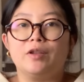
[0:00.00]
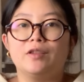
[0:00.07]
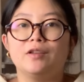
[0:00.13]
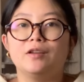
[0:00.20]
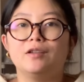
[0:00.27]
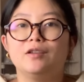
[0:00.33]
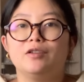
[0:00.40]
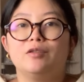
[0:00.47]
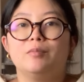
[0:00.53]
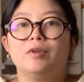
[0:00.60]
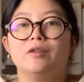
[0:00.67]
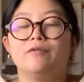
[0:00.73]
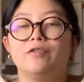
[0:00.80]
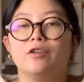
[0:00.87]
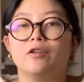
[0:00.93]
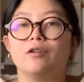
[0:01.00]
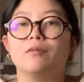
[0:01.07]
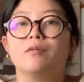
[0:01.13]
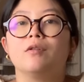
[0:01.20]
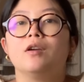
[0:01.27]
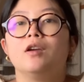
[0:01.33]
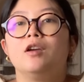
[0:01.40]
with a little bit of
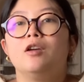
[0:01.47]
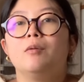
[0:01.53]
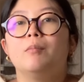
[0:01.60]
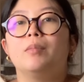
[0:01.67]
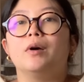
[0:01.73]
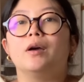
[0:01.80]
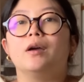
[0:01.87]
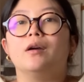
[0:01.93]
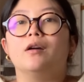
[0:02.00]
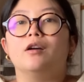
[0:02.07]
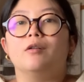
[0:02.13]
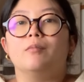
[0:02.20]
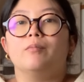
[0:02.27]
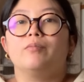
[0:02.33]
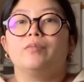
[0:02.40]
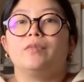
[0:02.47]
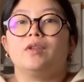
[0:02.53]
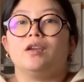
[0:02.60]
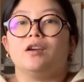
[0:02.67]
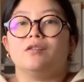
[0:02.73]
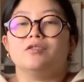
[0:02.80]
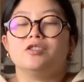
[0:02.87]
yarn, but
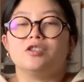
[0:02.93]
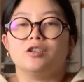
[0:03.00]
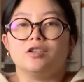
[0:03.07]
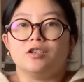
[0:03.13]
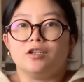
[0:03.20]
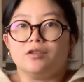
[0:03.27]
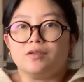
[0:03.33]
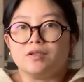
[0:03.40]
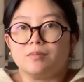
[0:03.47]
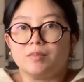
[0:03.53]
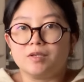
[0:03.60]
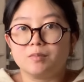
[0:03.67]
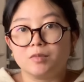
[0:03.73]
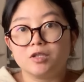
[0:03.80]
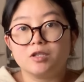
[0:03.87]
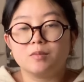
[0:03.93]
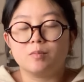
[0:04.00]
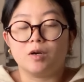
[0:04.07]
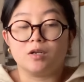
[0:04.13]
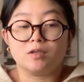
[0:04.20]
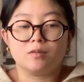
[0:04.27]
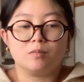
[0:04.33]
I was trying to use up as much as
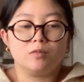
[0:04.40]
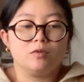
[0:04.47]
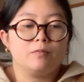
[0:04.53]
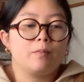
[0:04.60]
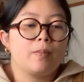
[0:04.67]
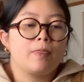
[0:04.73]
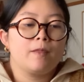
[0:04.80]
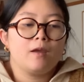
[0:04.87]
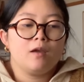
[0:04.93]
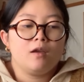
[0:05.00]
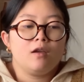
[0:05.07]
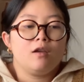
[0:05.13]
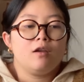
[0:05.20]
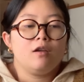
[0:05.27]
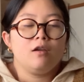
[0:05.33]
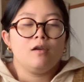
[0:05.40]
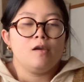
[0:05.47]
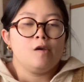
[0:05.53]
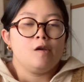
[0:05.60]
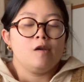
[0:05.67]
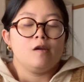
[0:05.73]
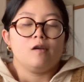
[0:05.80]
possible.
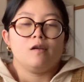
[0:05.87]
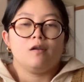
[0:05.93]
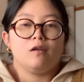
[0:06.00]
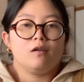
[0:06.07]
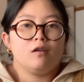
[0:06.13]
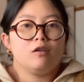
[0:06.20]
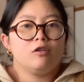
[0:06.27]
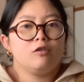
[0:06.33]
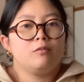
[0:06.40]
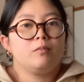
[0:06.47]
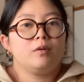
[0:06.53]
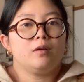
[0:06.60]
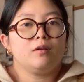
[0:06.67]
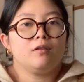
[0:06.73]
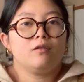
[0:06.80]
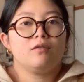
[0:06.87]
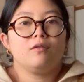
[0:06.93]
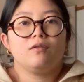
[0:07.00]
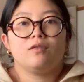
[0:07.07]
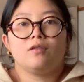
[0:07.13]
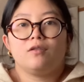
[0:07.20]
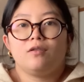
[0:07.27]

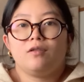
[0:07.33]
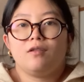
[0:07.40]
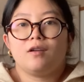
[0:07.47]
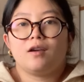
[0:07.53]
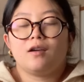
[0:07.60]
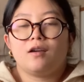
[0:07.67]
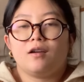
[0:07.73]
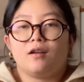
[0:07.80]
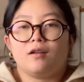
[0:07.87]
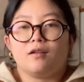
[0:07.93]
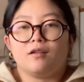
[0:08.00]
Other than that,